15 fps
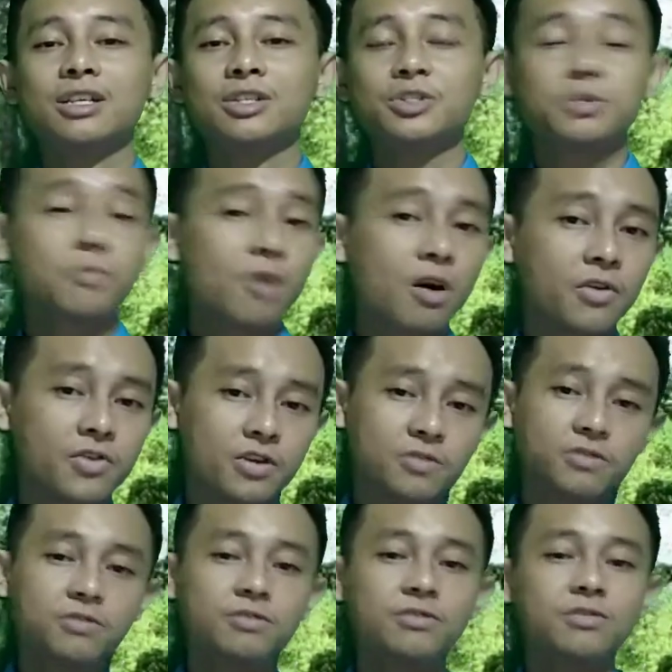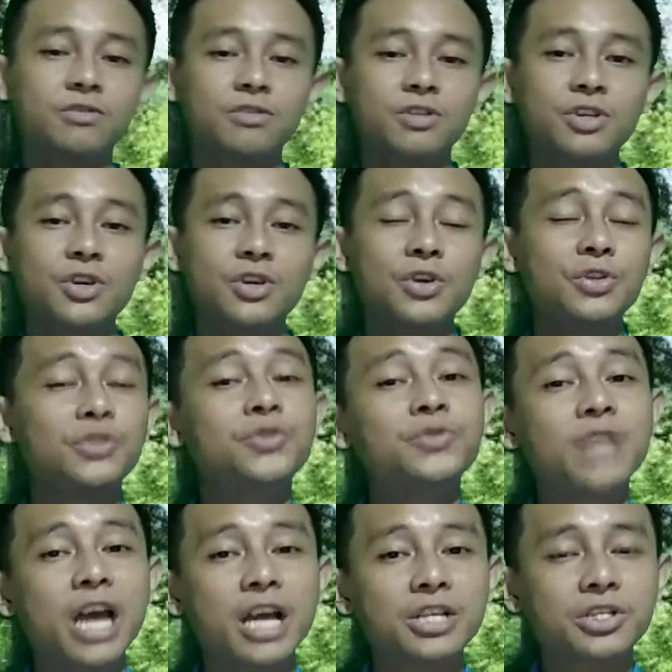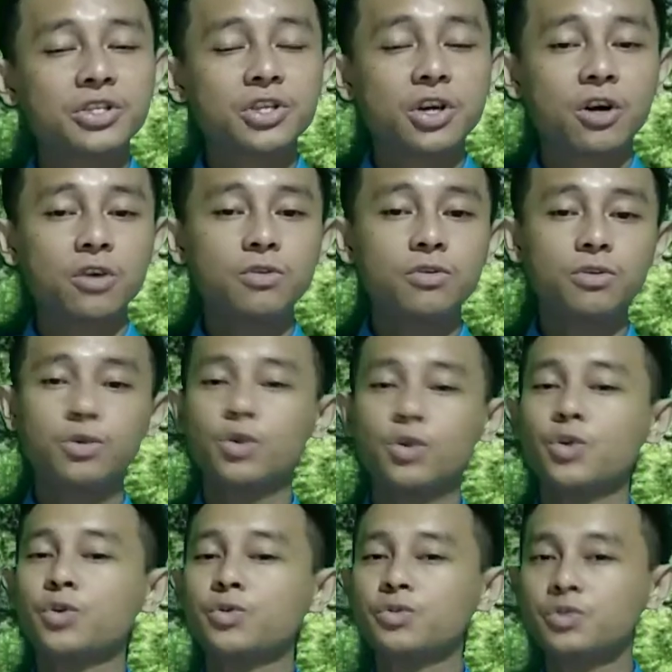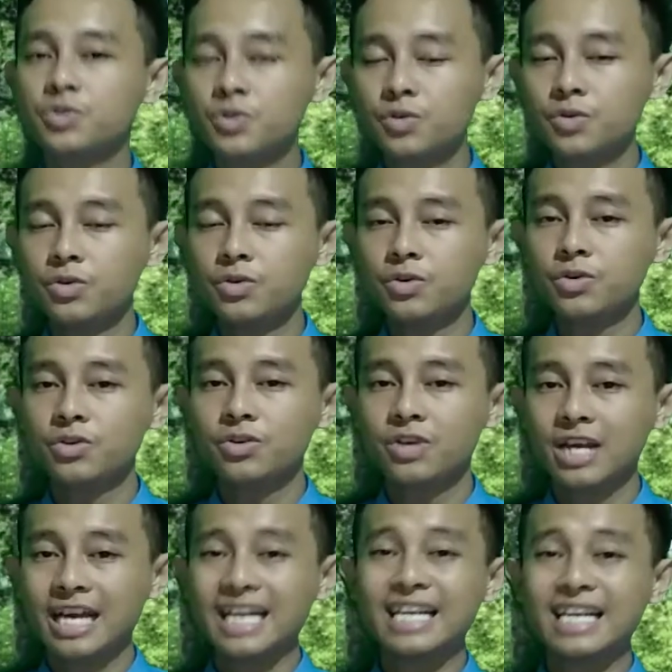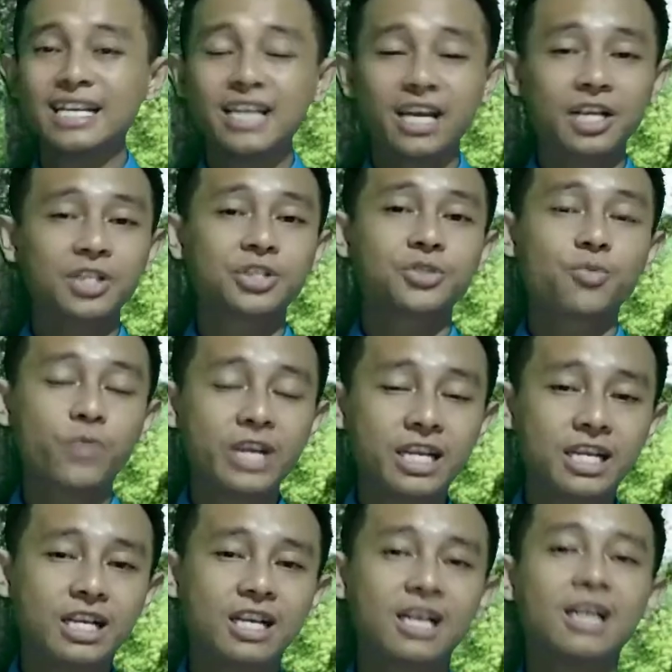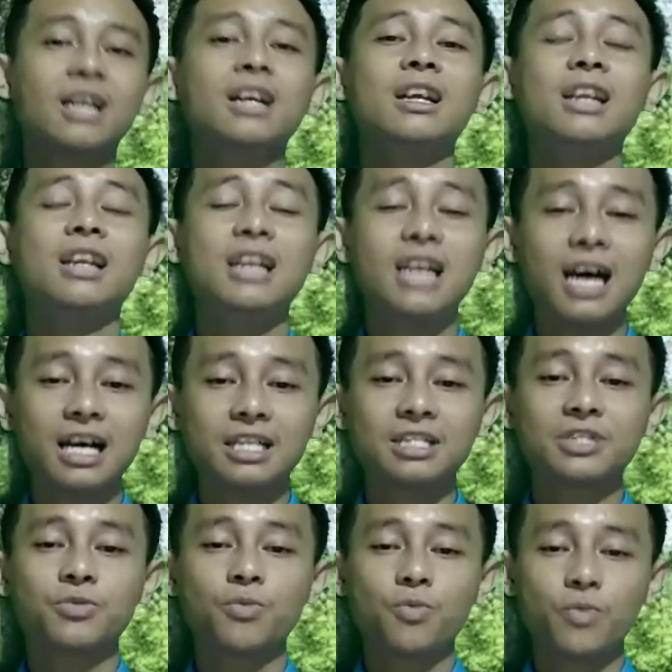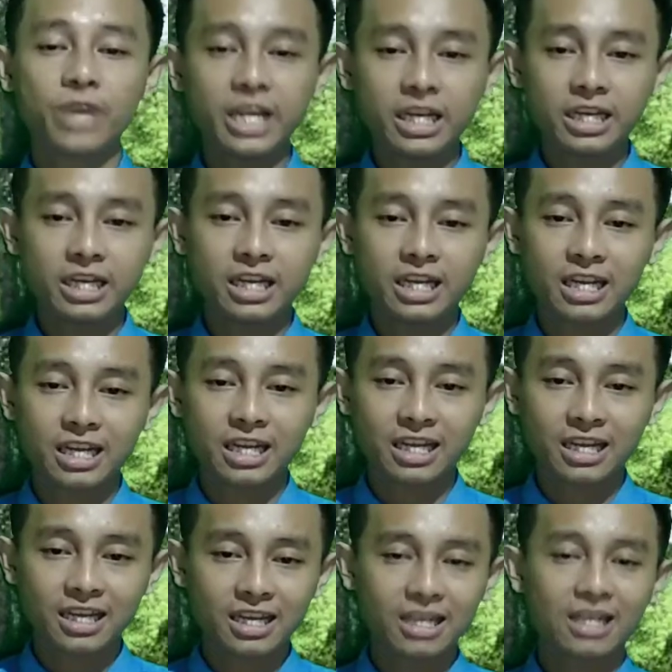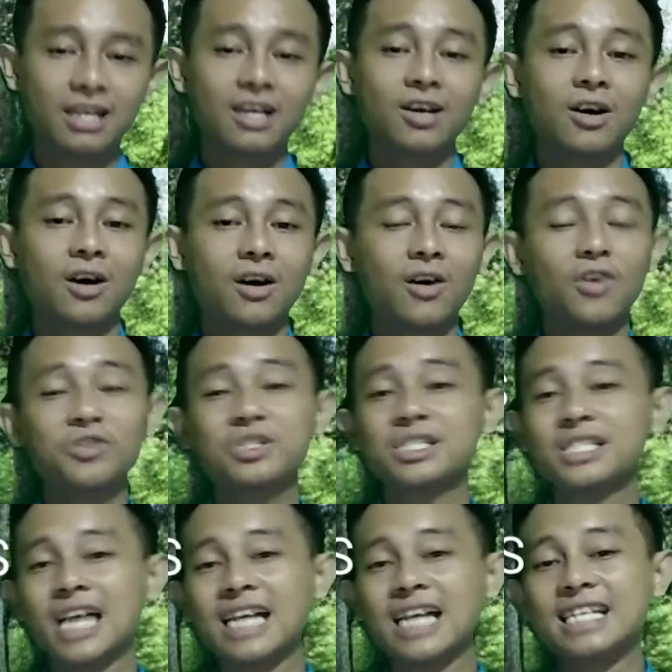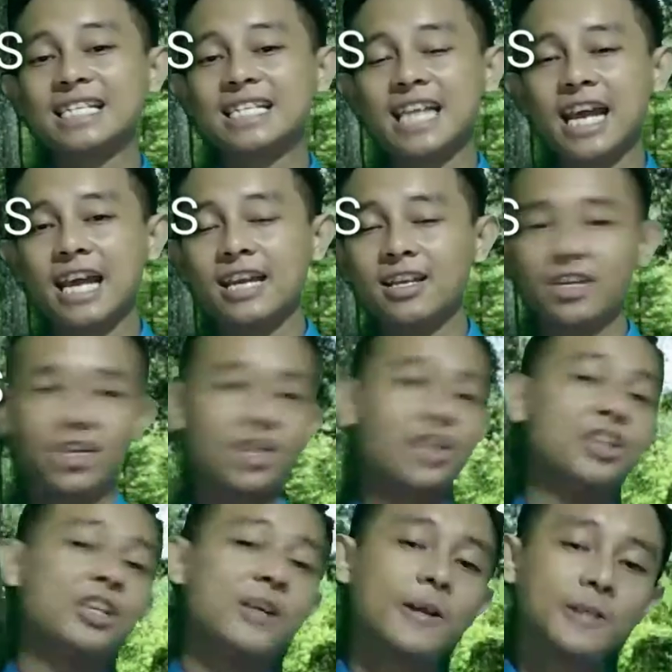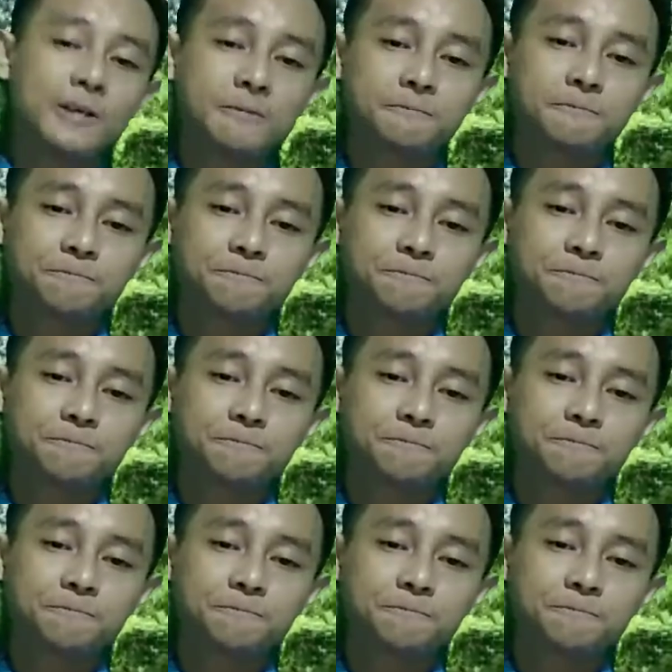tomorrow, 2 days ago, soon, next week, last week, on Sunday, and the other.